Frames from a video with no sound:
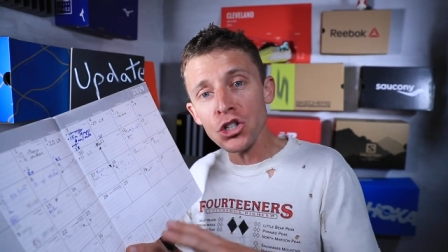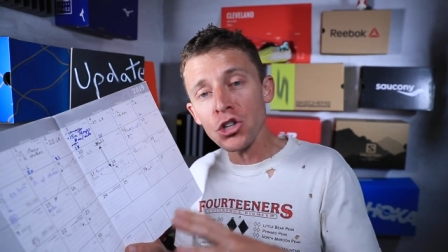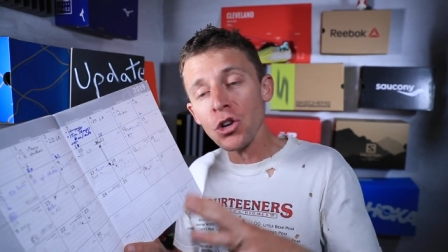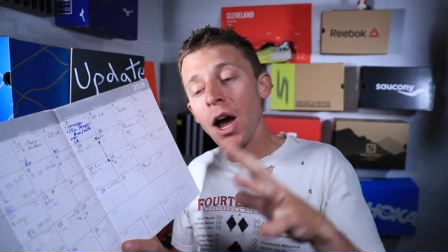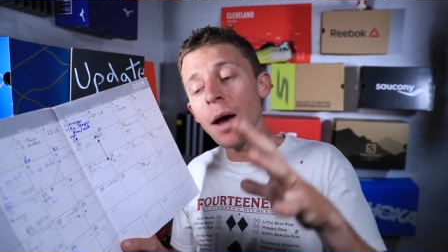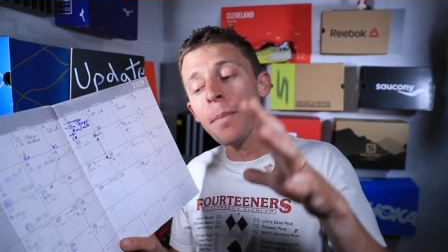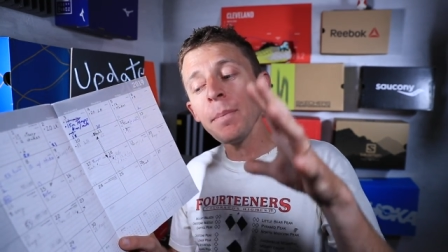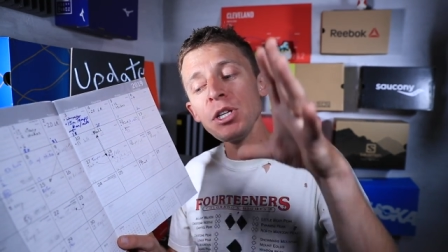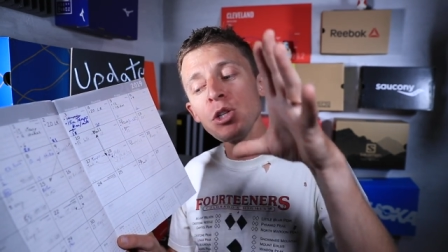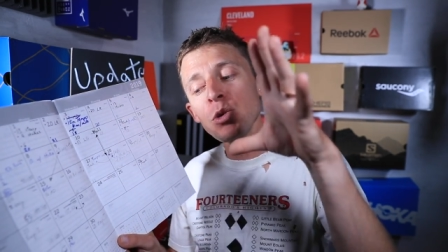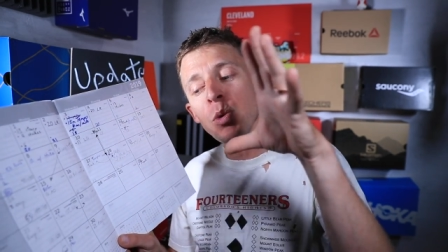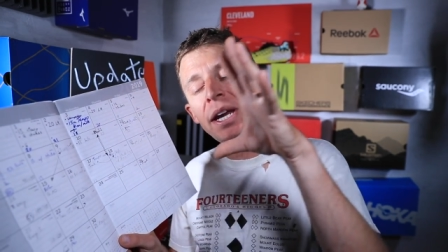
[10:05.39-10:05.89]
so
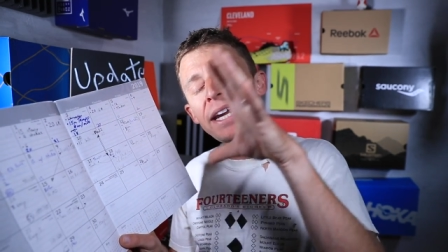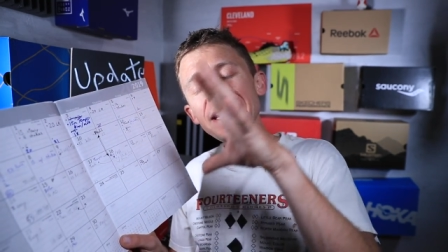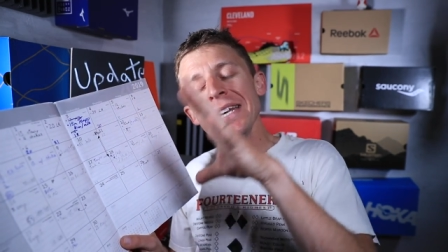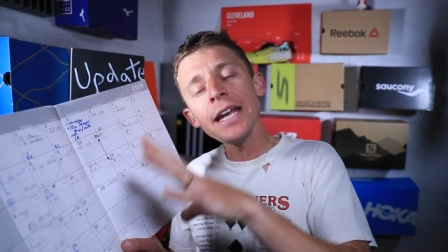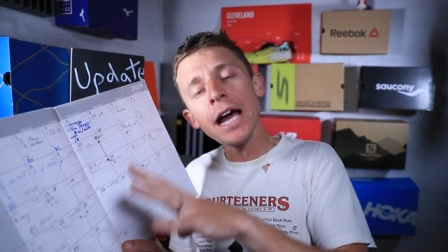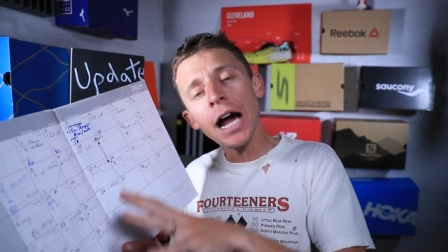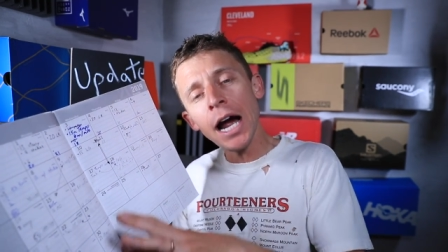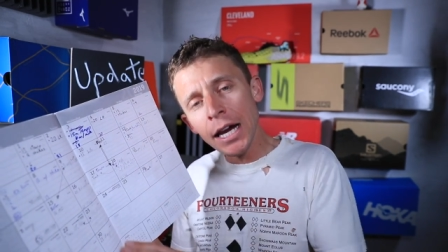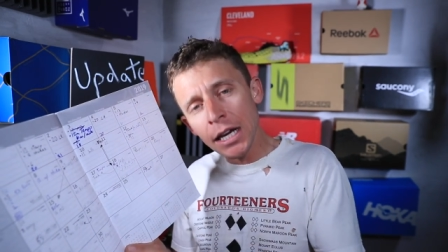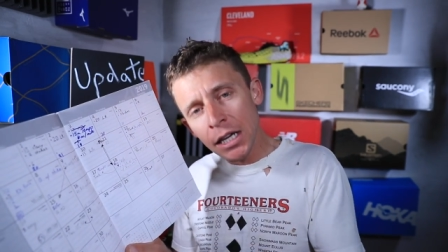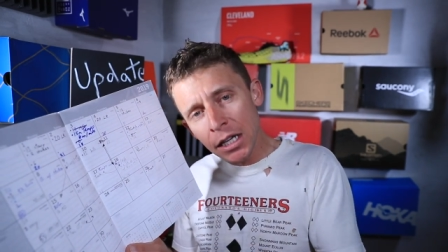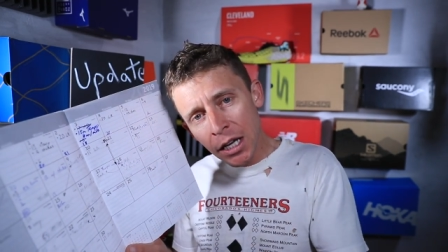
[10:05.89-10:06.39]
I'm between
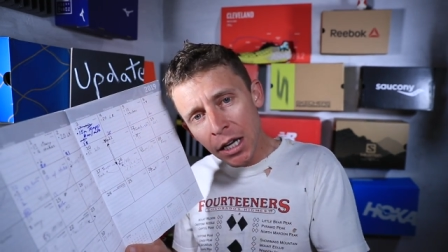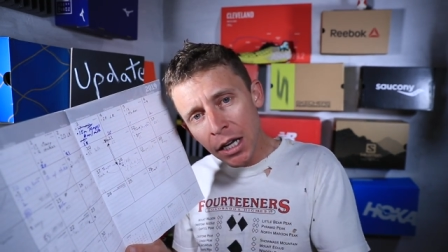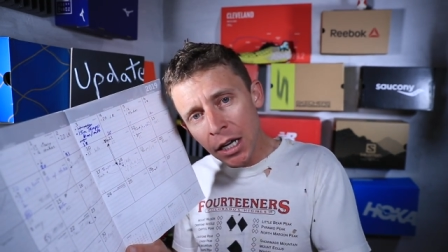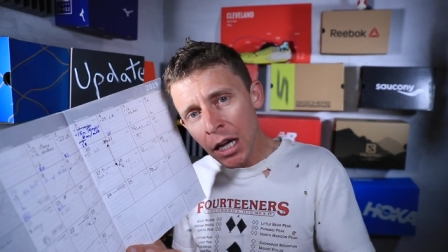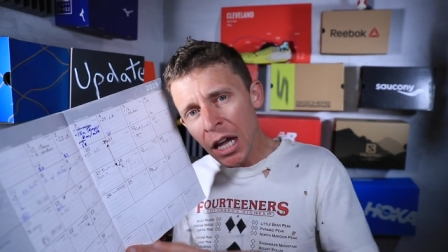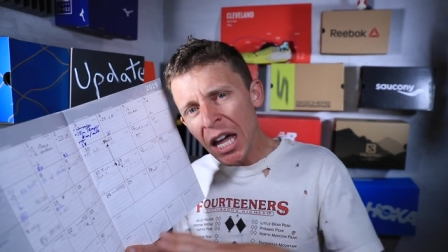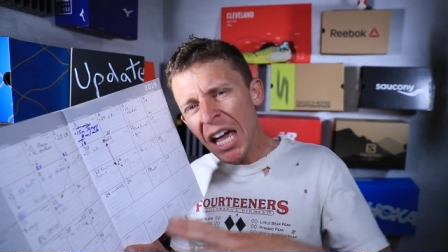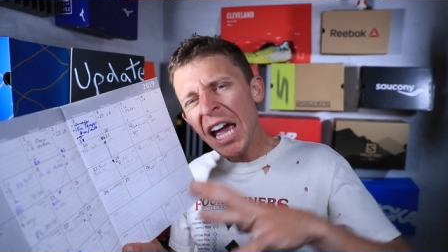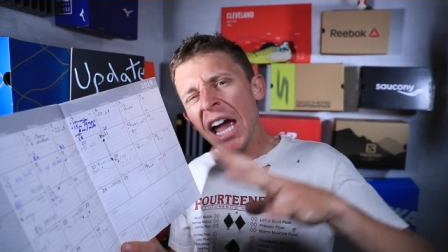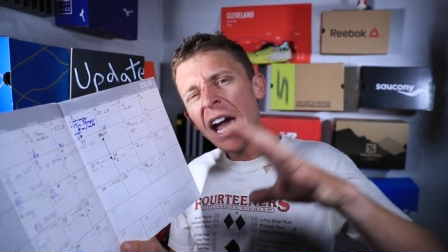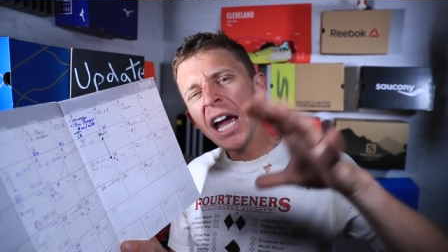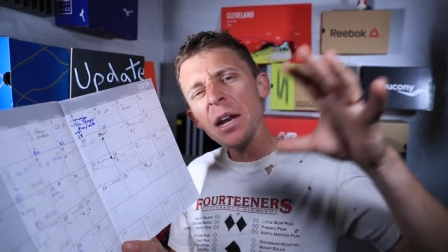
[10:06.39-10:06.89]

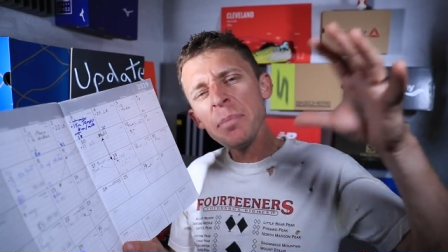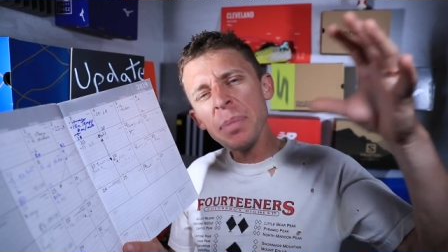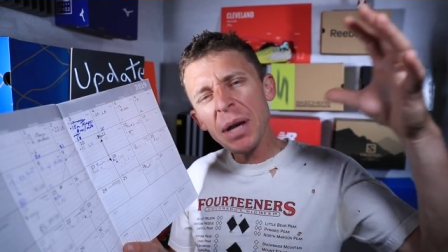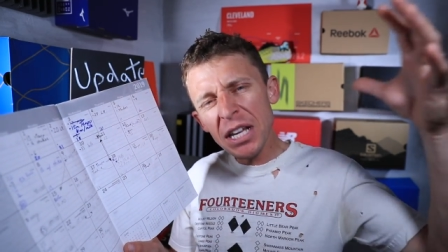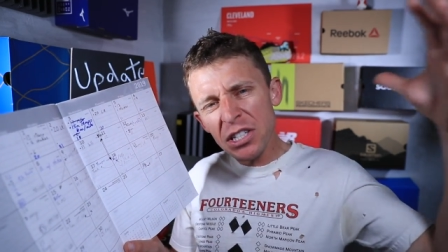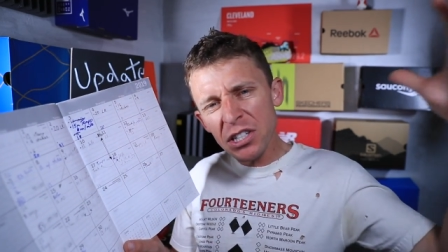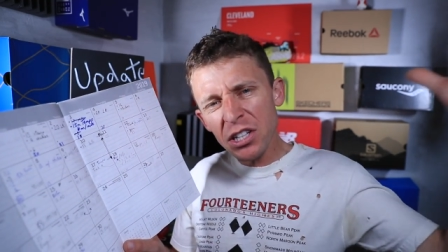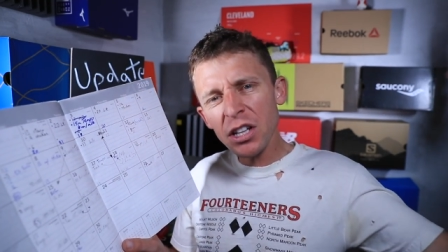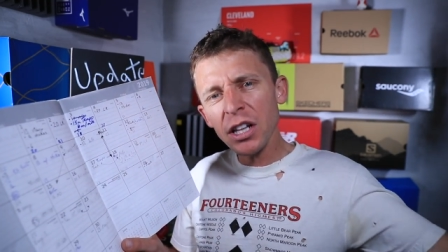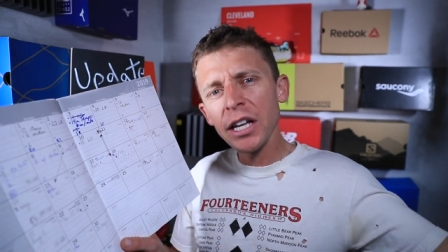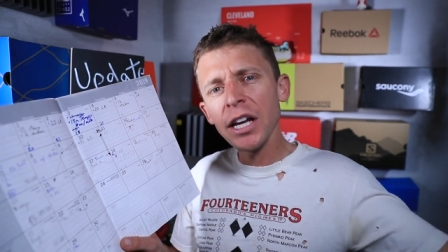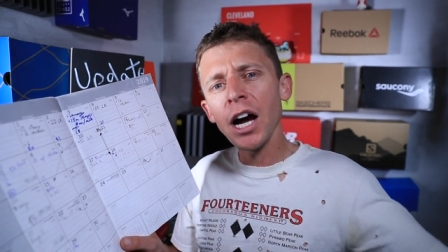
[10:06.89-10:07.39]
ninety and
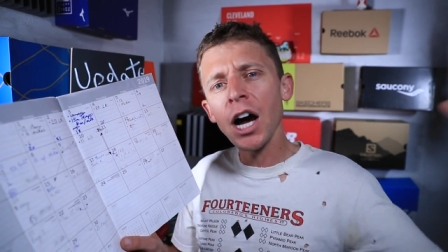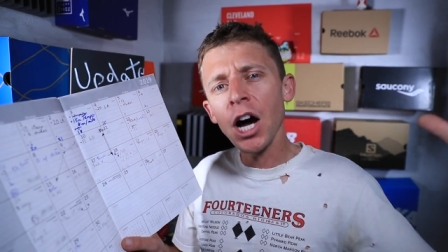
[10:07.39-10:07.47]
basically